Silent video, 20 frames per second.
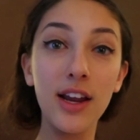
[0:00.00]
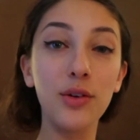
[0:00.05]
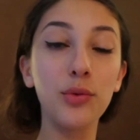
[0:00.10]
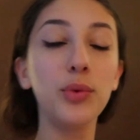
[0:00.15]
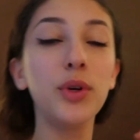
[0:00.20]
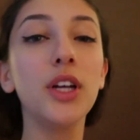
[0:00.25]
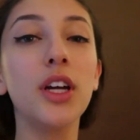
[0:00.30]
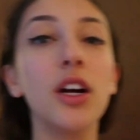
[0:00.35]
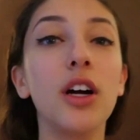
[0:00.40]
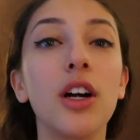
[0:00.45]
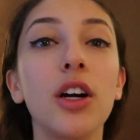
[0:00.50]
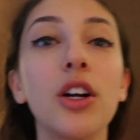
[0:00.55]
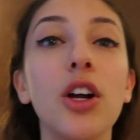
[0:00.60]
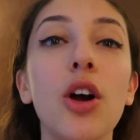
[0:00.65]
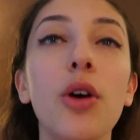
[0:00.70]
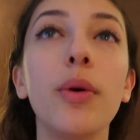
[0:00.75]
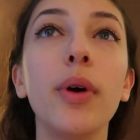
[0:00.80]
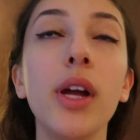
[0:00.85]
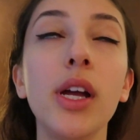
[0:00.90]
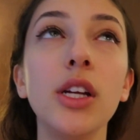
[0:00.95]
and we are
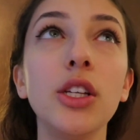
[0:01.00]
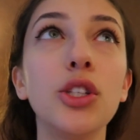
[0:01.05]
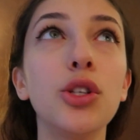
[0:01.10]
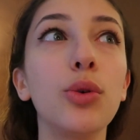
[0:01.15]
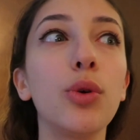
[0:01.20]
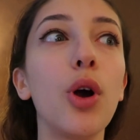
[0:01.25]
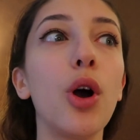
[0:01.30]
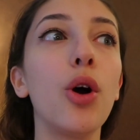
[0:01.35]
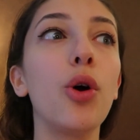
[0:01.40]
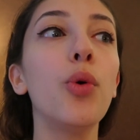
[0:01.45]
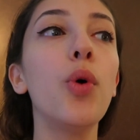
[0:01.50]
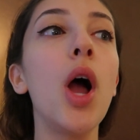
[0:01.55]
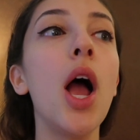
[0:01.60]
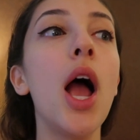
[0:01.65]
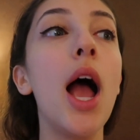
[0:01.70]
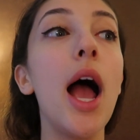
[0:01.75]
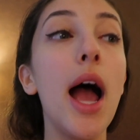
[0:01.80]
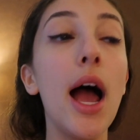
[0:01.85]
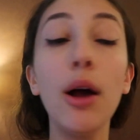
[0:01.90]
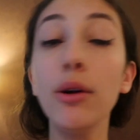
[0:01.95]
going to go
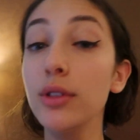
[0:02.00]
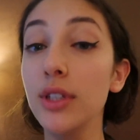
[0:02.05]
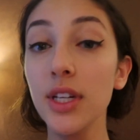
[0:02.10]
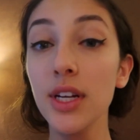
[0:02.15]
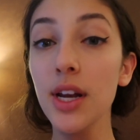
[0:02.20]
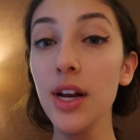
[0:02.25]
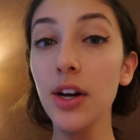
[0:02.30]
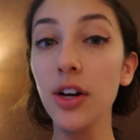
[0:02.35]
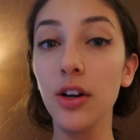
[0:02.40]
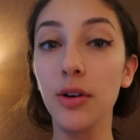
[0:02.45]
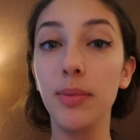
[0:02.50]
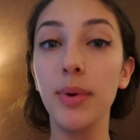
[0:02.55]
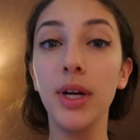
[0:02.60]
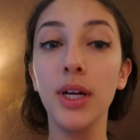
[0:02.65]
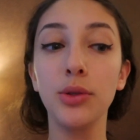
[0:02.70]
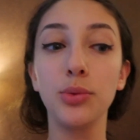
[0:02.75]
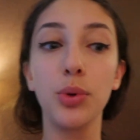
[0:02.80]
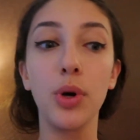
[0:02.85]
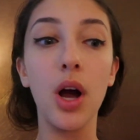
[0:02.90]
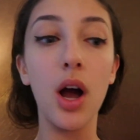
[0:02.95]
out to dinner
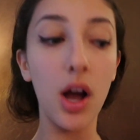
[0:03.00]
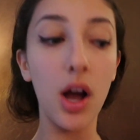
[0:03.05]
because we're